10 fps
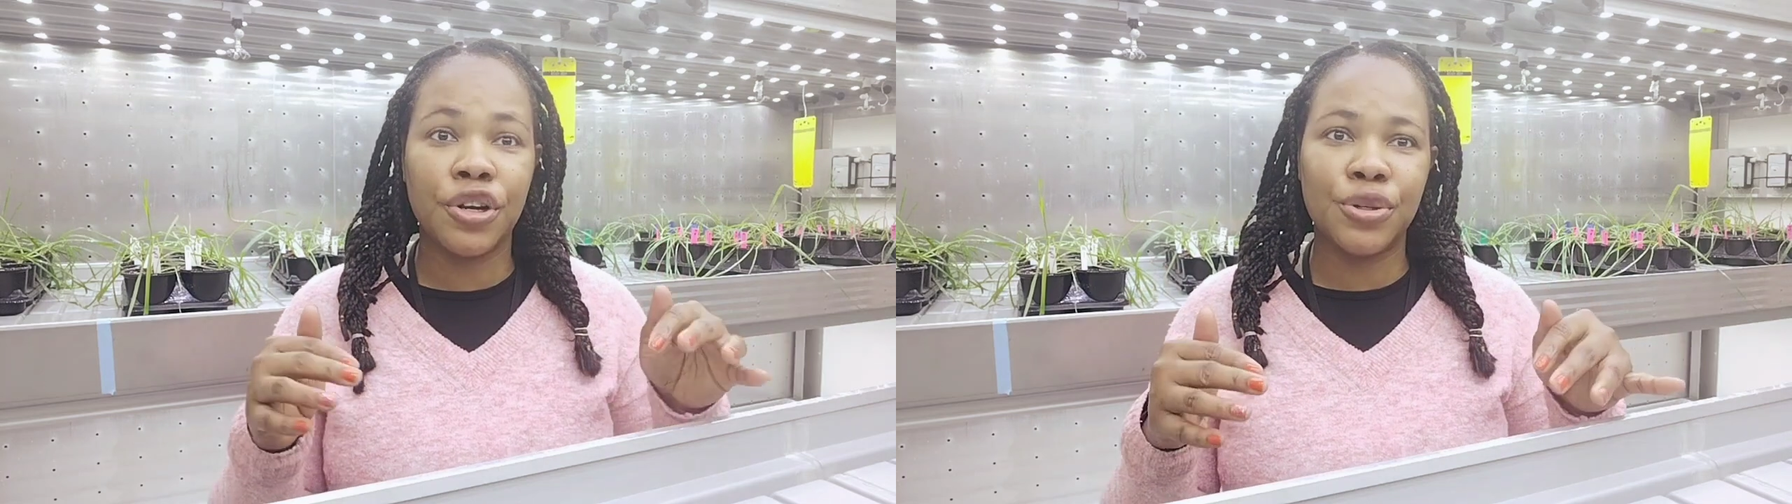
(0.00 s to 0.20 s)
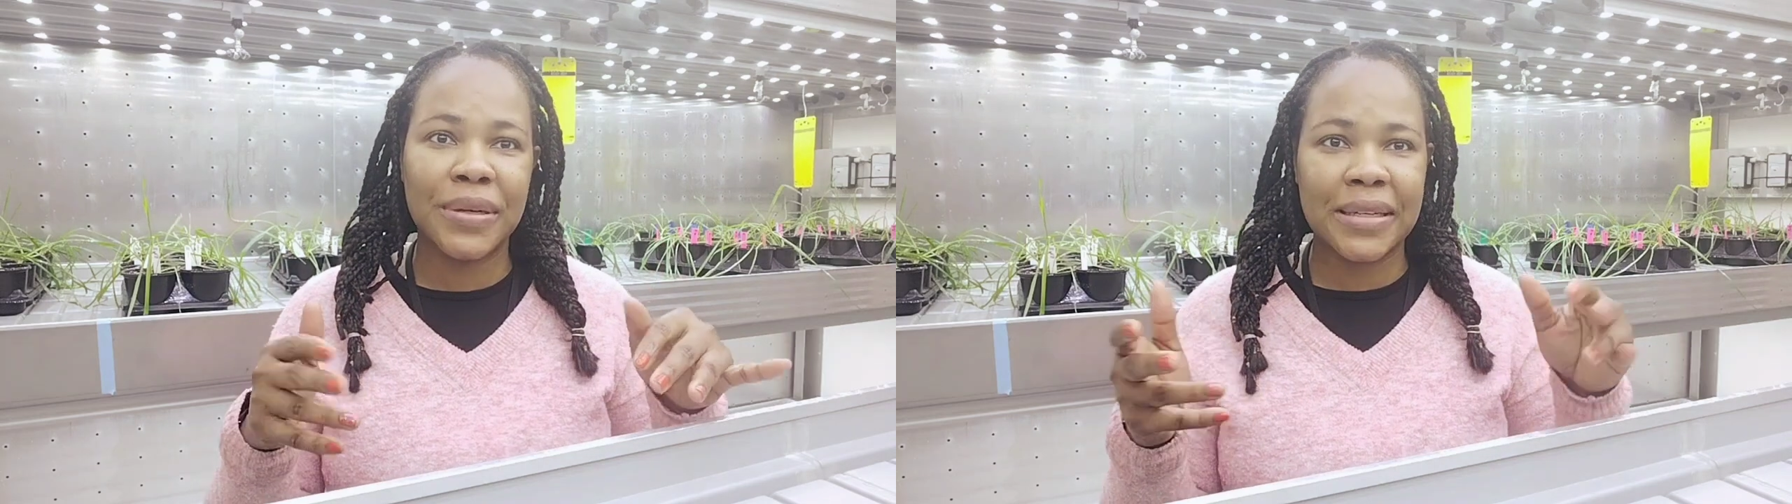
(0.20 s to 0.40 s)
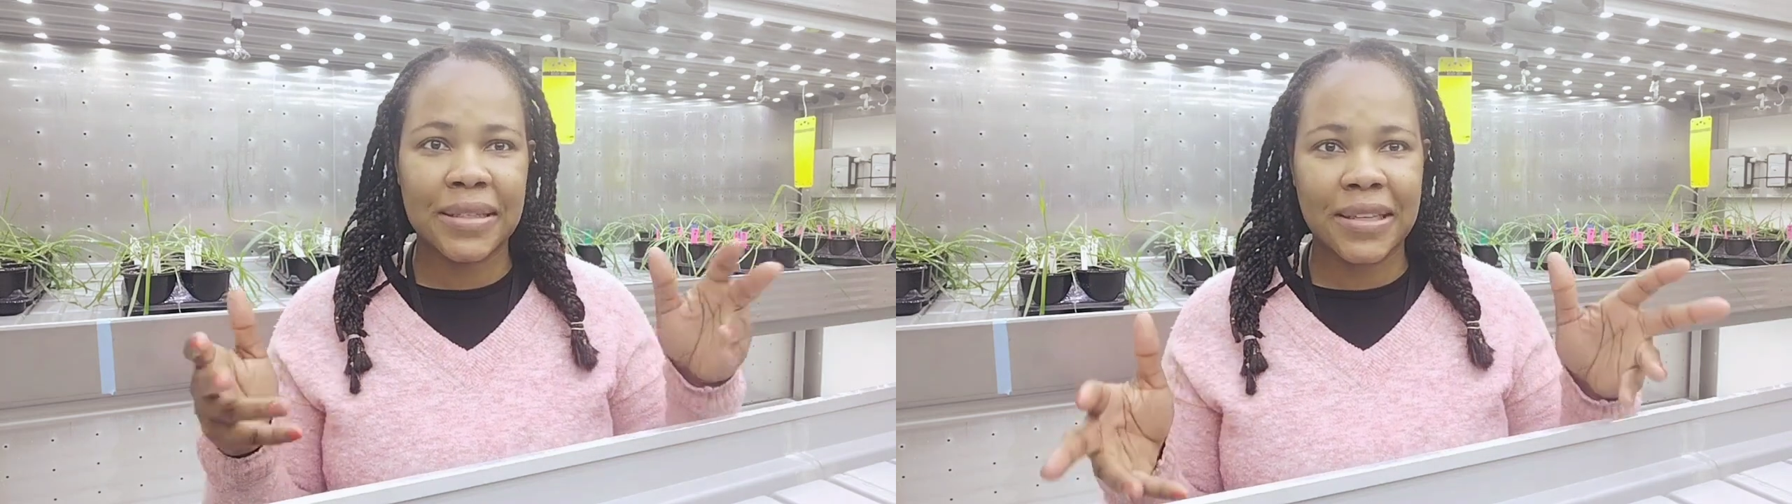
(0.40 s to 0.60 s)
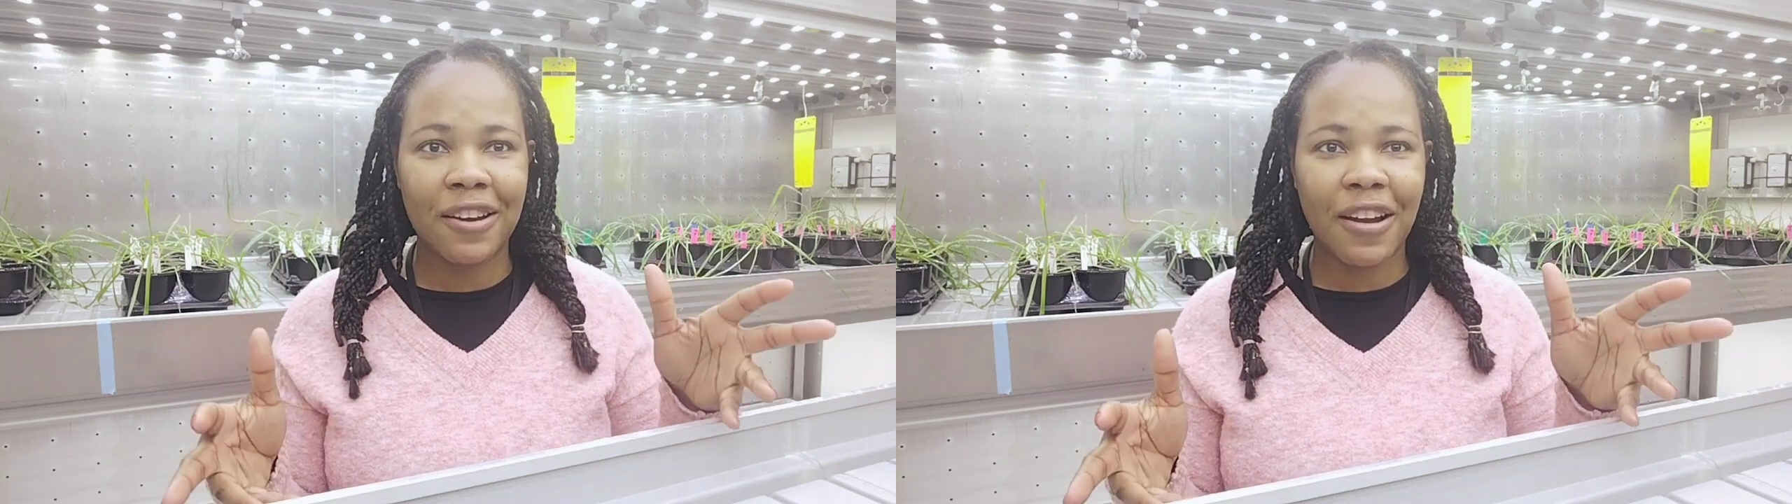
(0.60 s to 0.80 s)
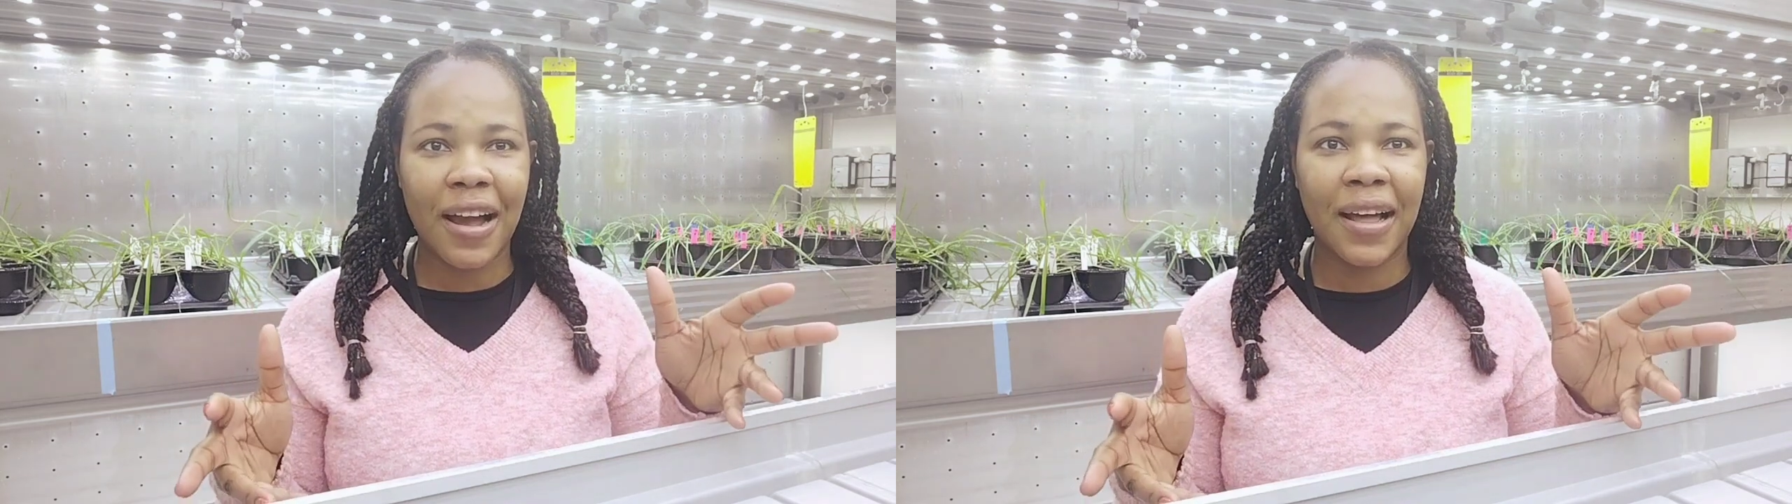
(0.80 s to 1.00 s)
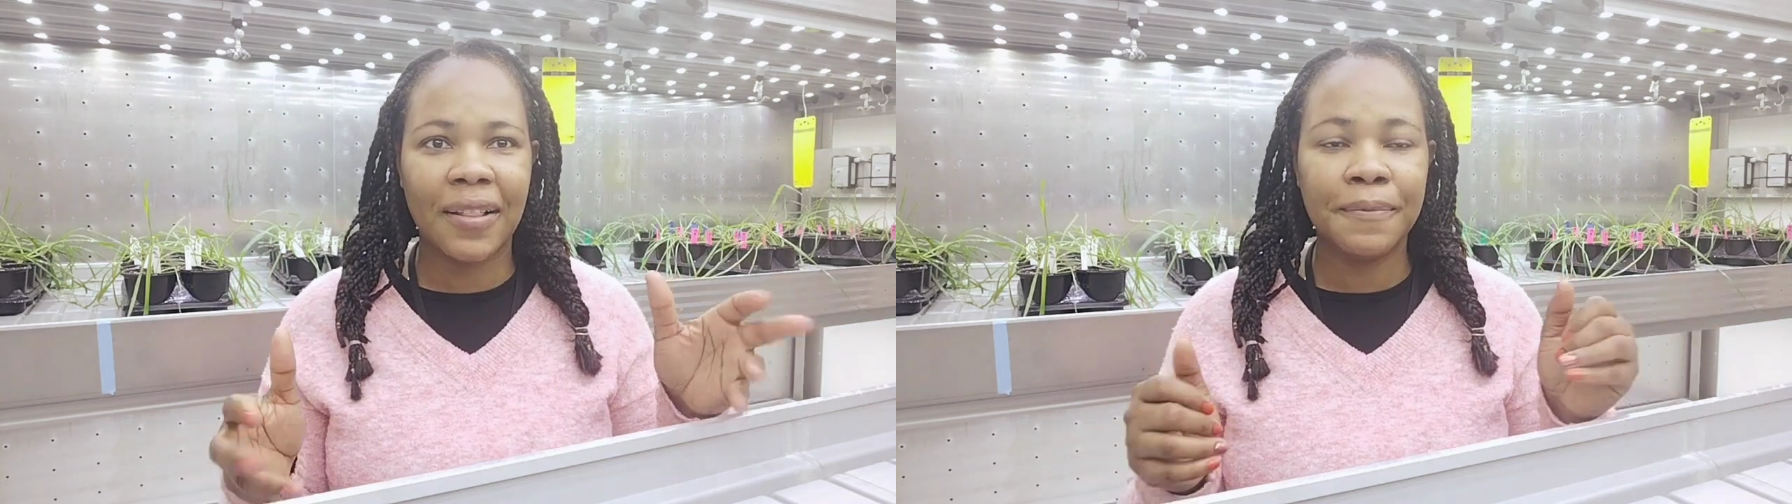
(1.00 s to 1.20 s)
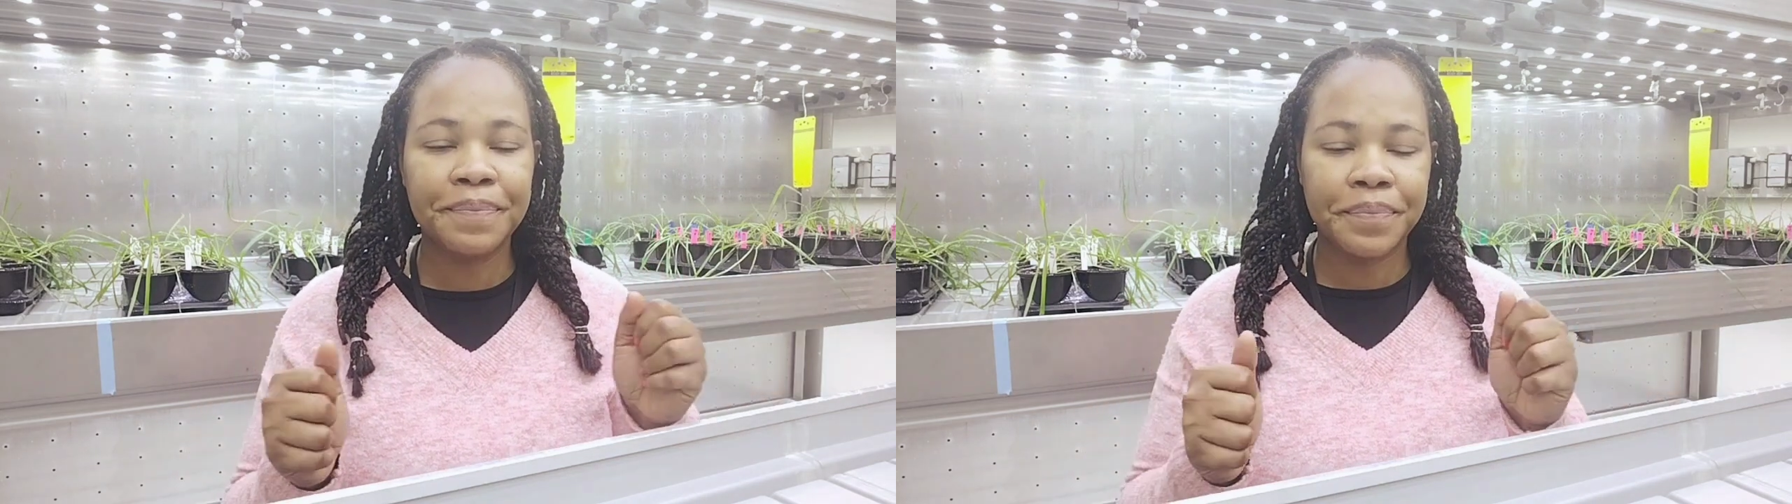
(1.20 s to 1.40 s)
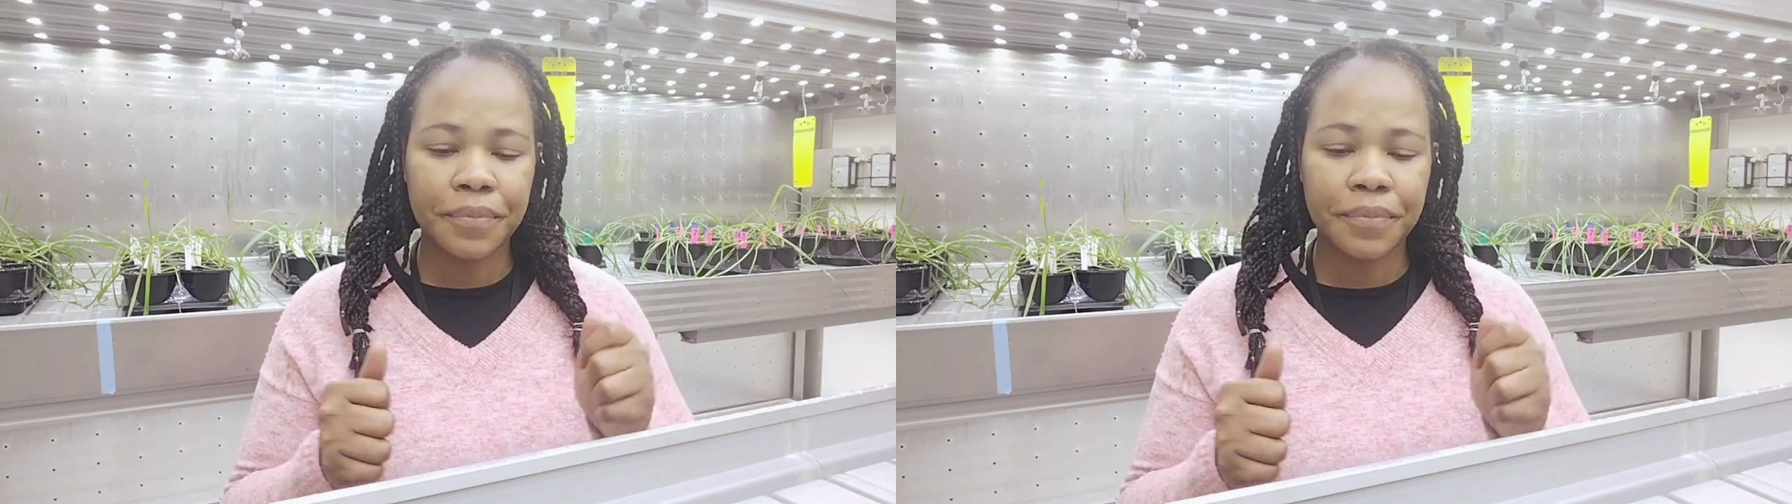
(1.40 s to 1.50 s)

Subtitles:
you're doing is sterile,